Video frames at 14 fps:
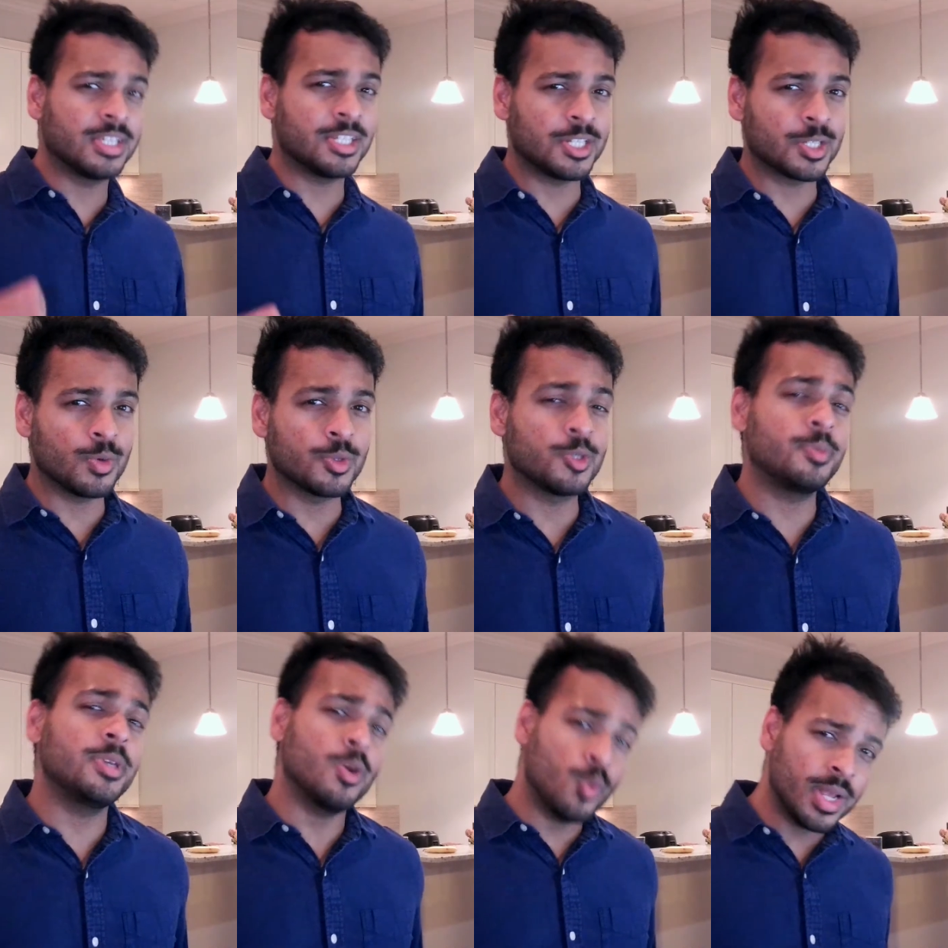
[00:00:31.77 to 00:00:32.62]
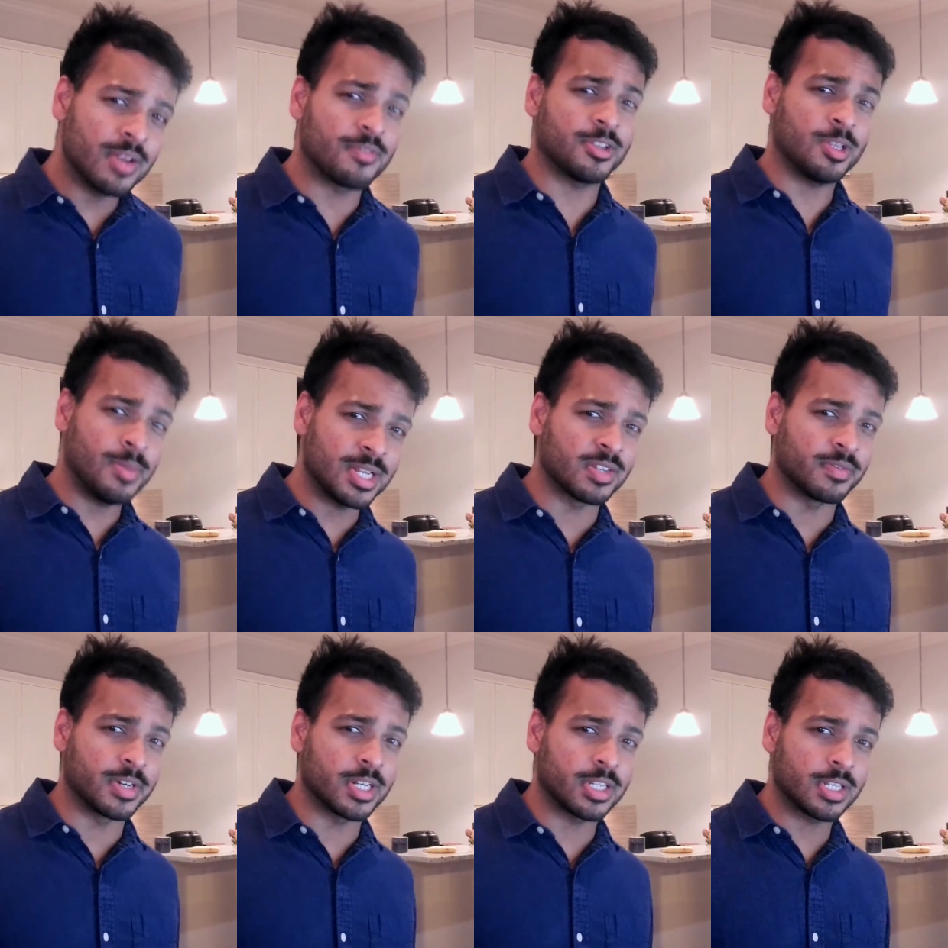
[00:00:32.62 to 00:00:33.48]
this is going to be a win for the
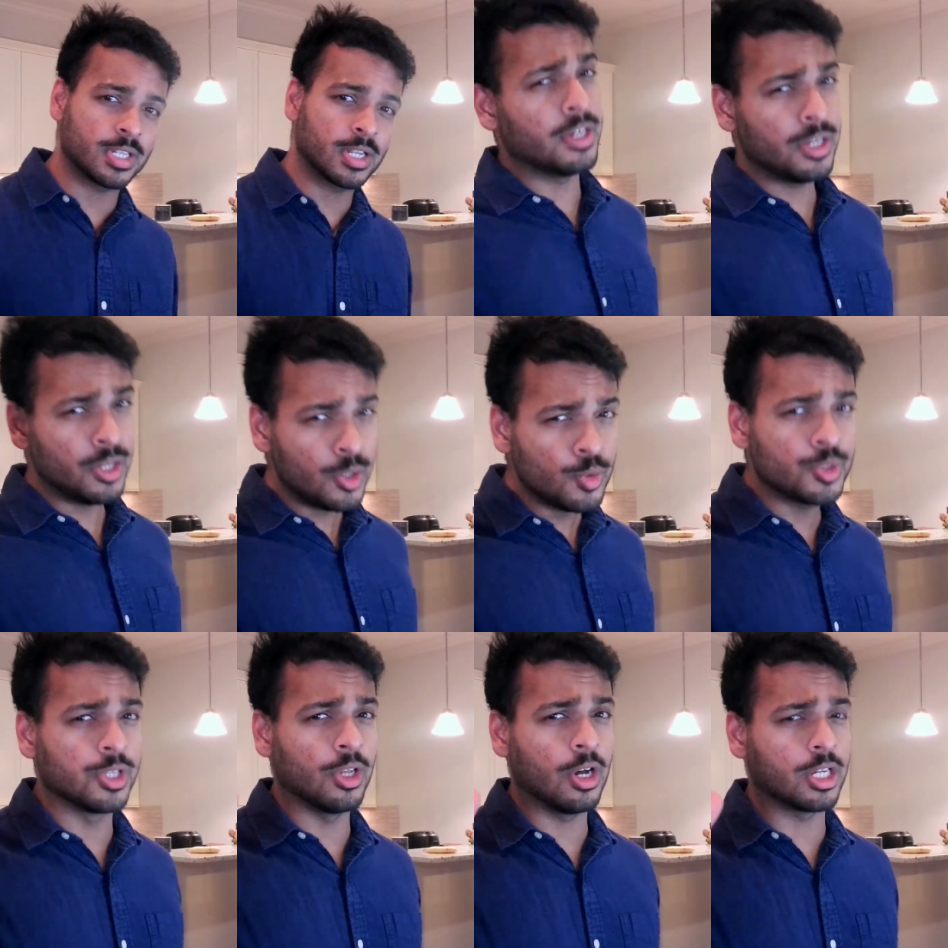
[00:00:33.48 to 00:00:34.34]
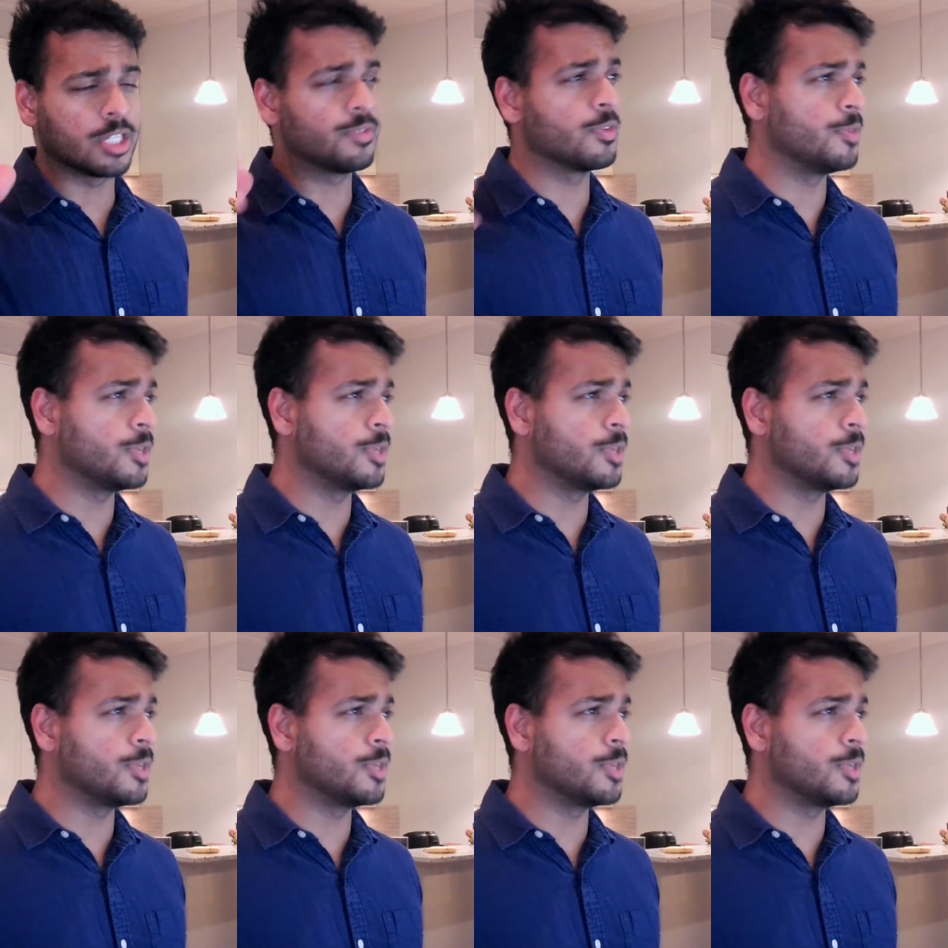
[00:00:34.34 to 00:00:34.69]
metaverse. Huge loss for